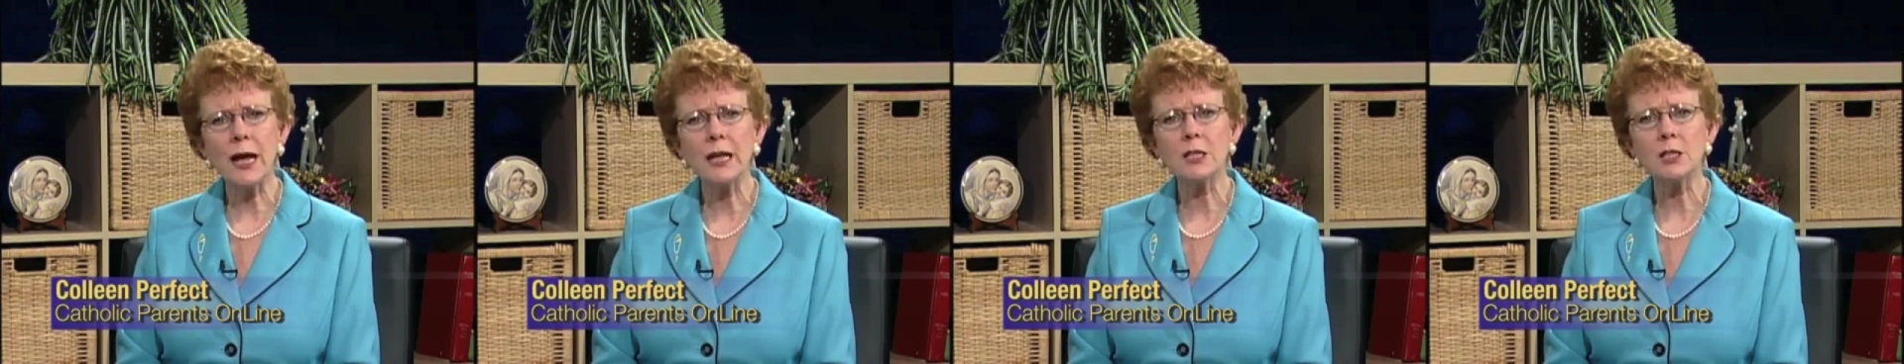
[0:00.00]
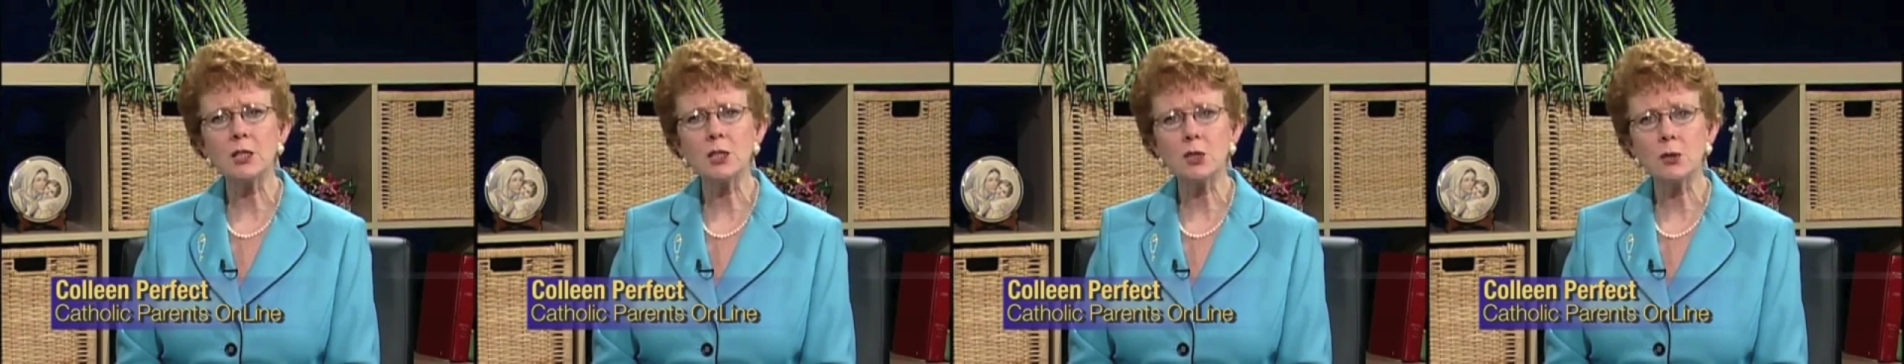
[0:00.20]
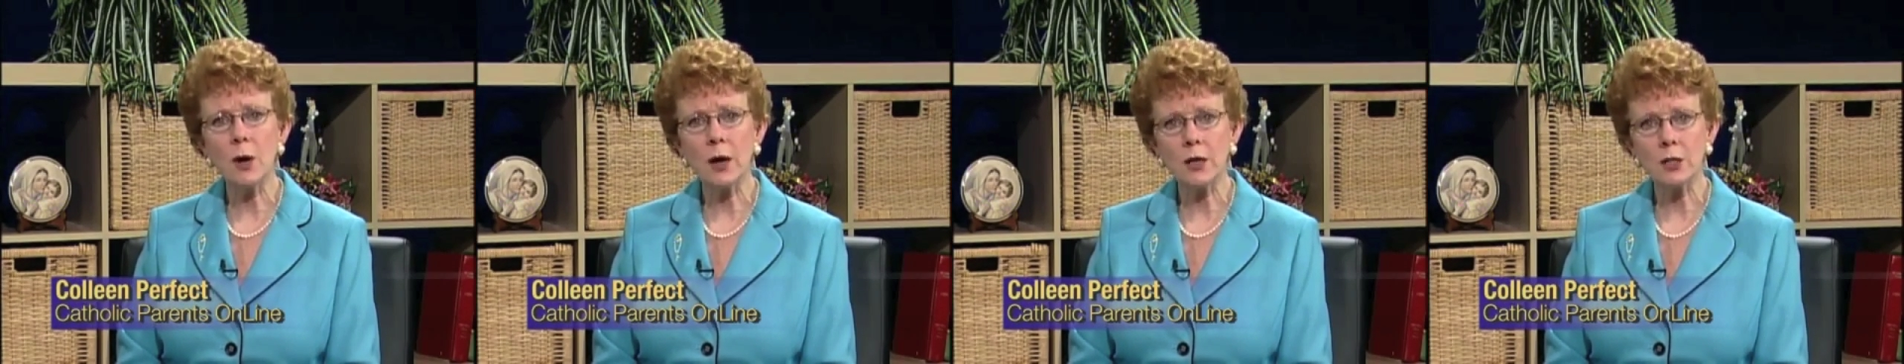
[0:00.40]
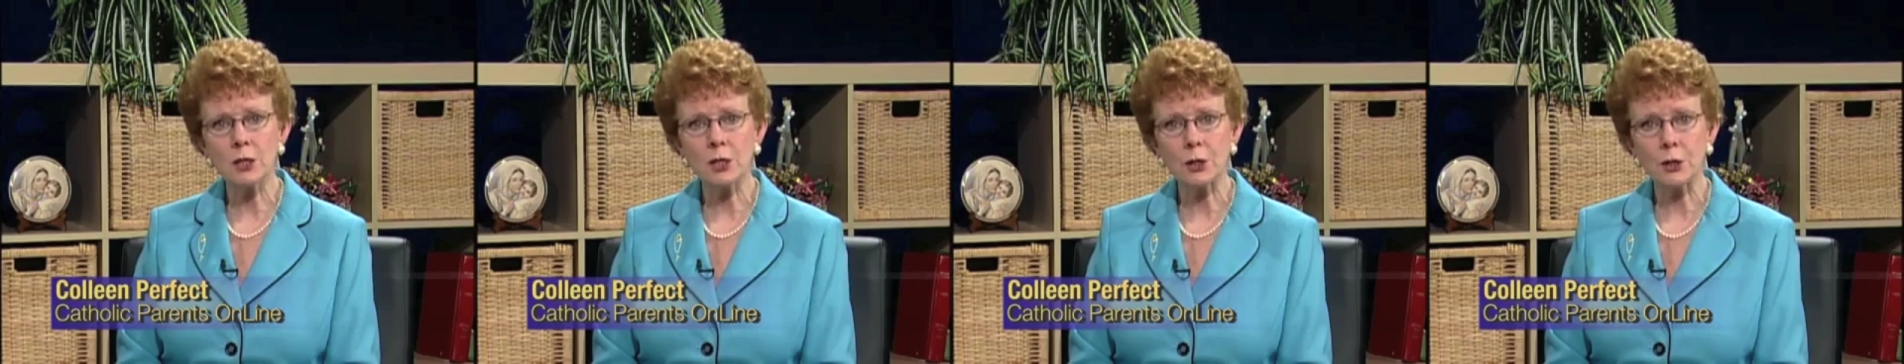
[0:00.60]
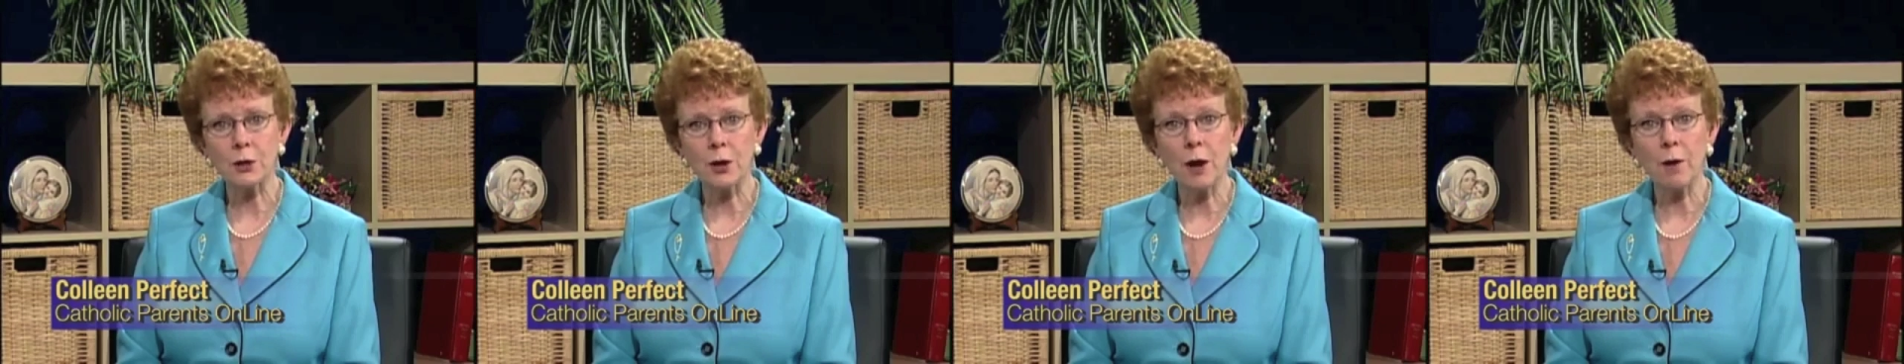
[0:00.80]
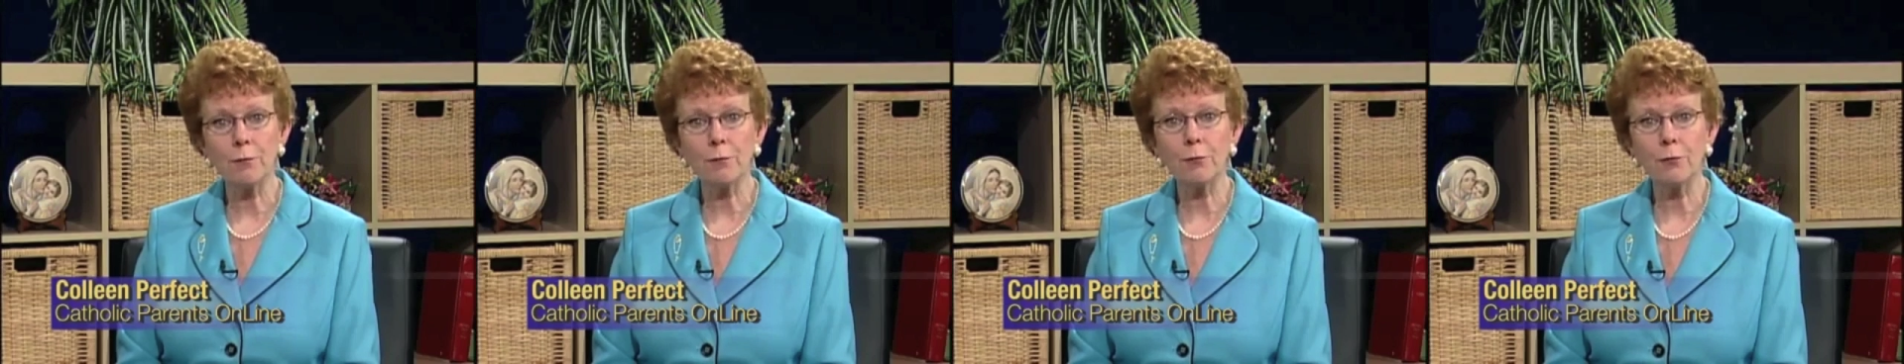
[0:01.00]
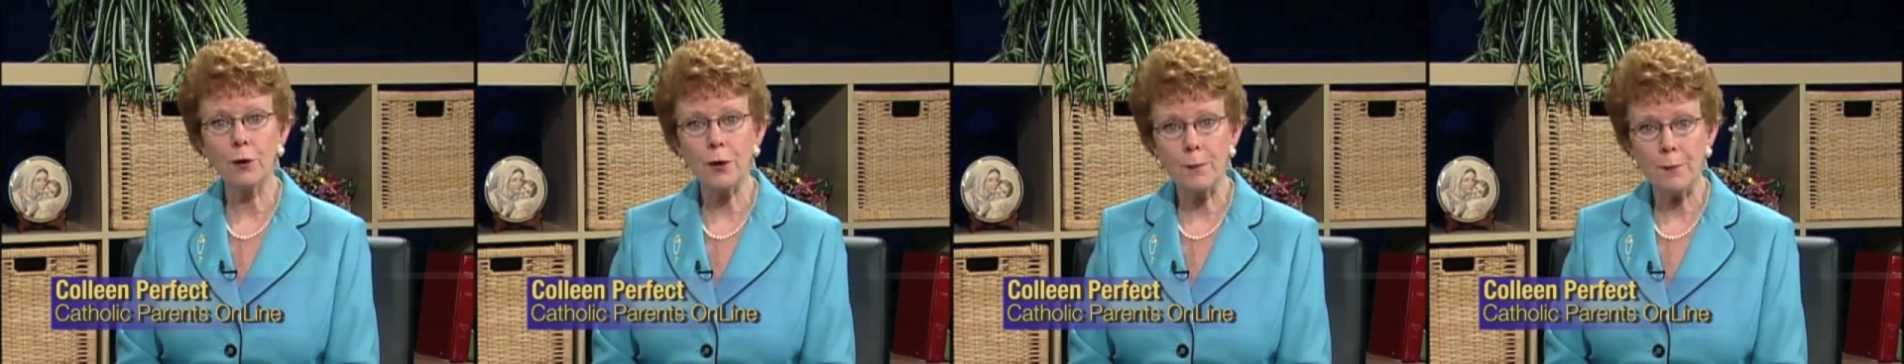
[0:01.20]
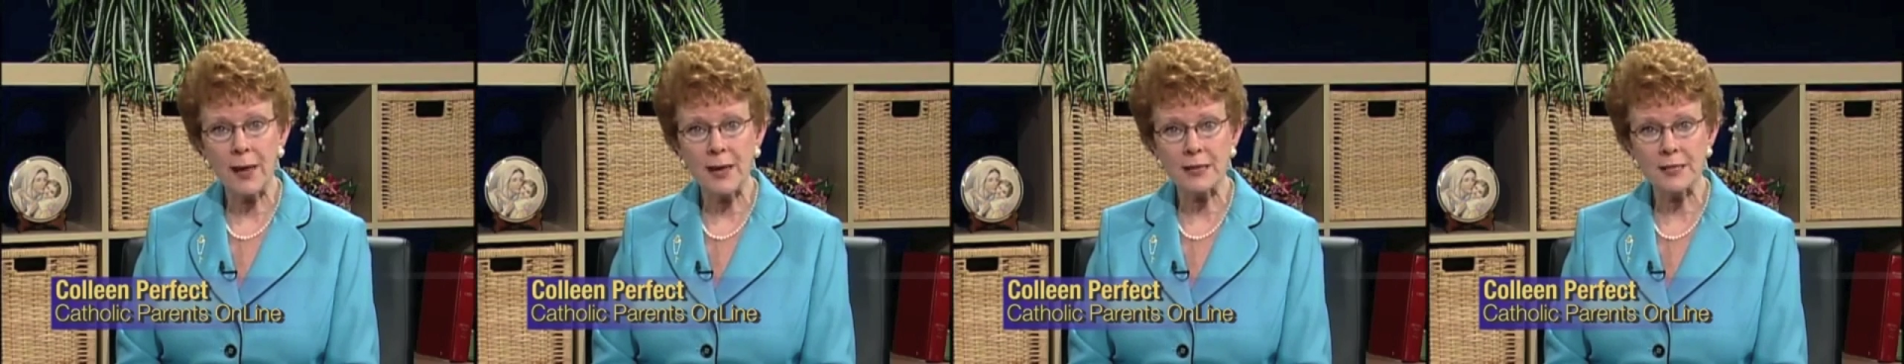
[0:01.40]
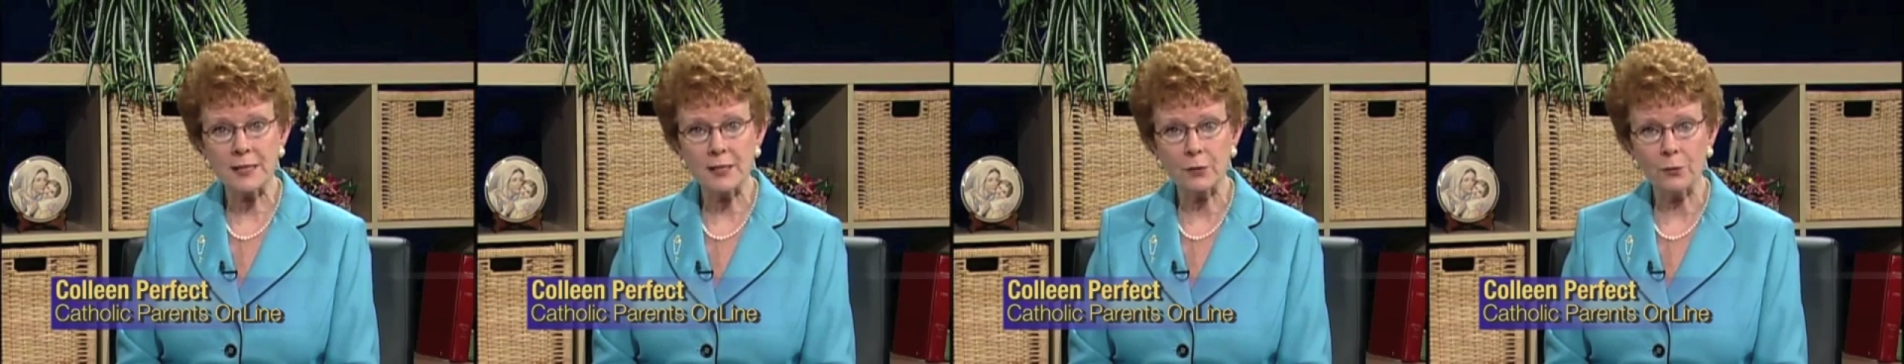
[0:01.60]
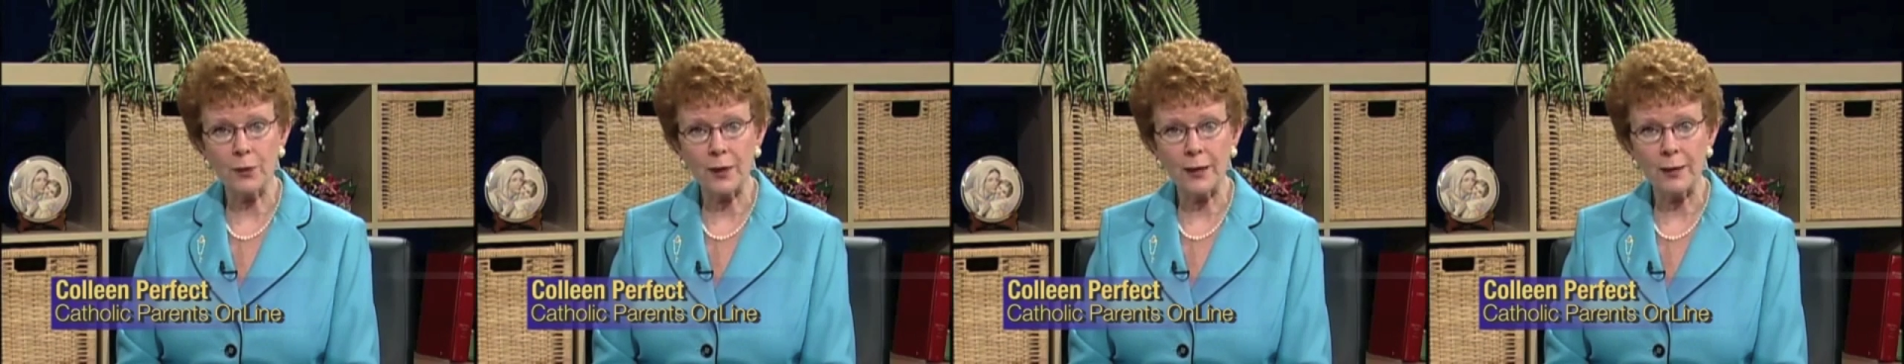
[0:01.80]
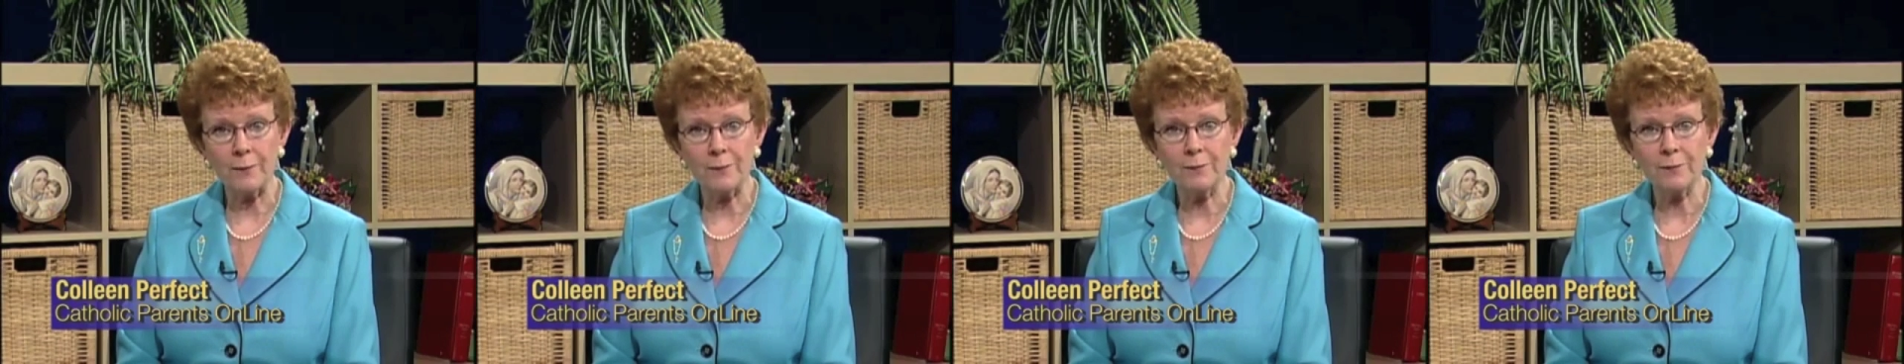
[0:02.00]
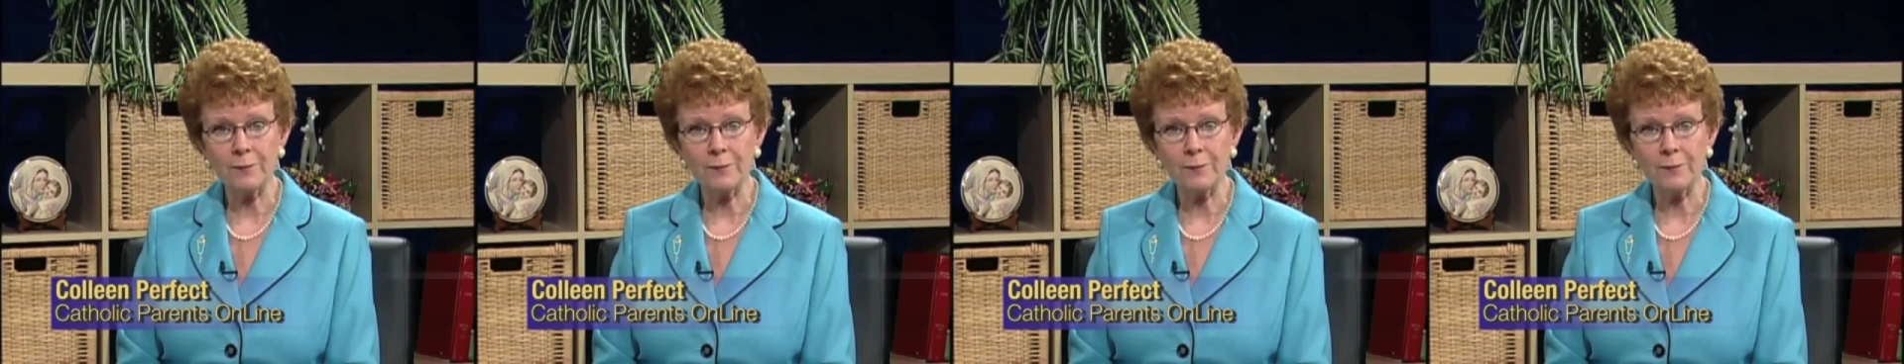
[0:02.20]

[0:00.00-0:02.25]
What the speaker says: and structure of Freemasonry,